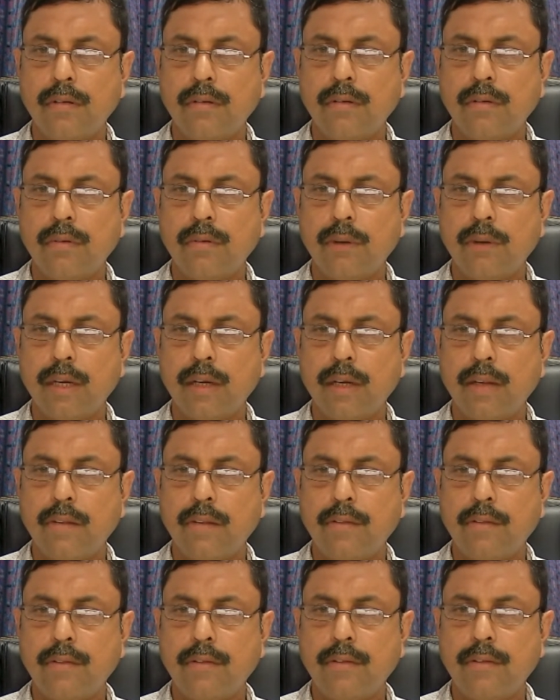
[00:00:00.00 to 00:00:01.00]
what is
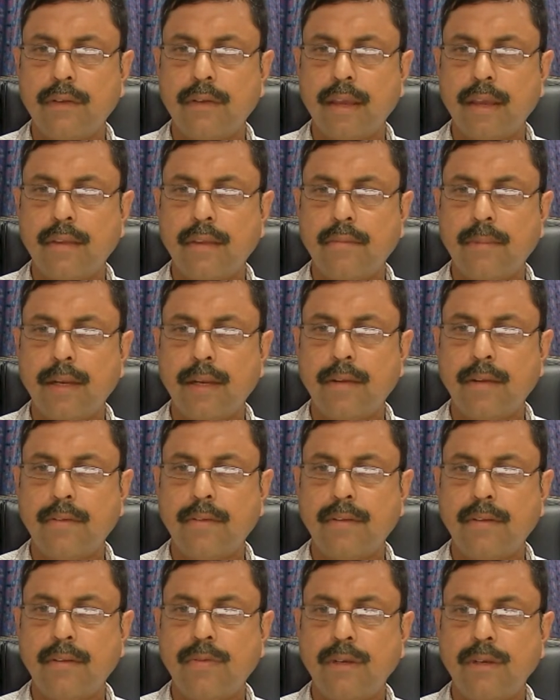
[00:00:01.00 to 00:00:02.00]
explain
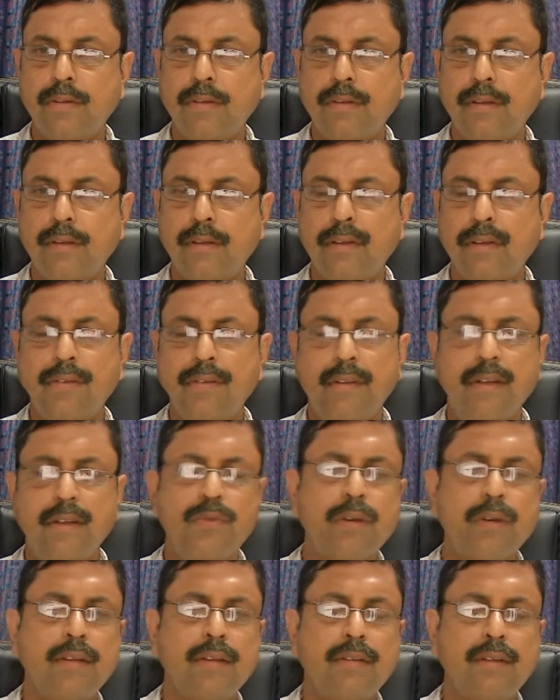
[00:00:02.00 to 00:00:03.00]
C2 and C3? C2
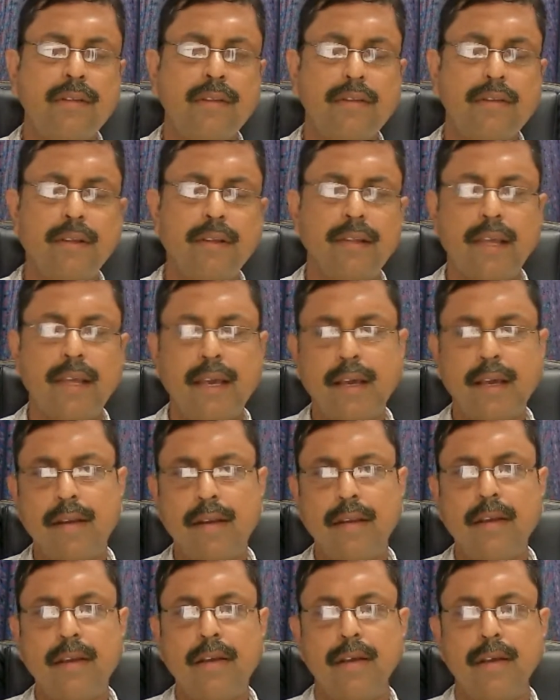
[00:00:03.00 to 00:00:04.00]
and C3, they are
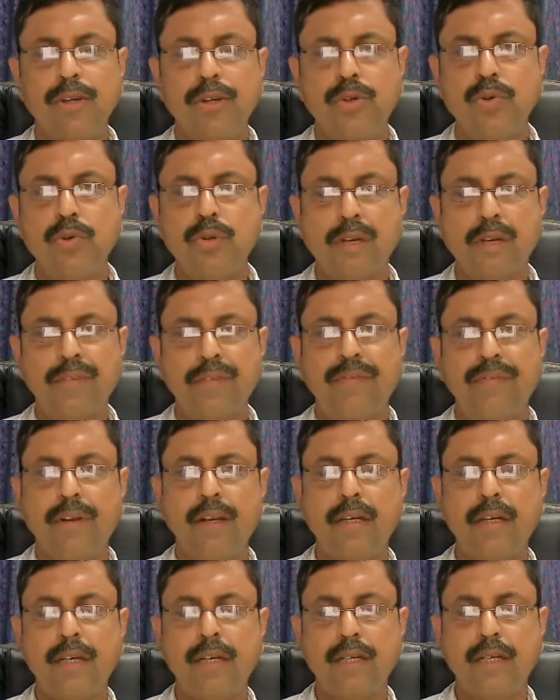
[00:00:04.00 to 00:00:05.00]
two
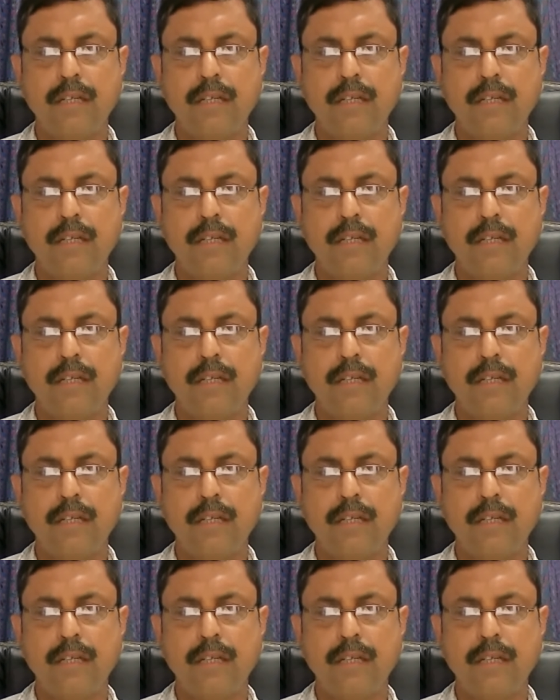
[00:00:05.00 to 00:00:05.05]
different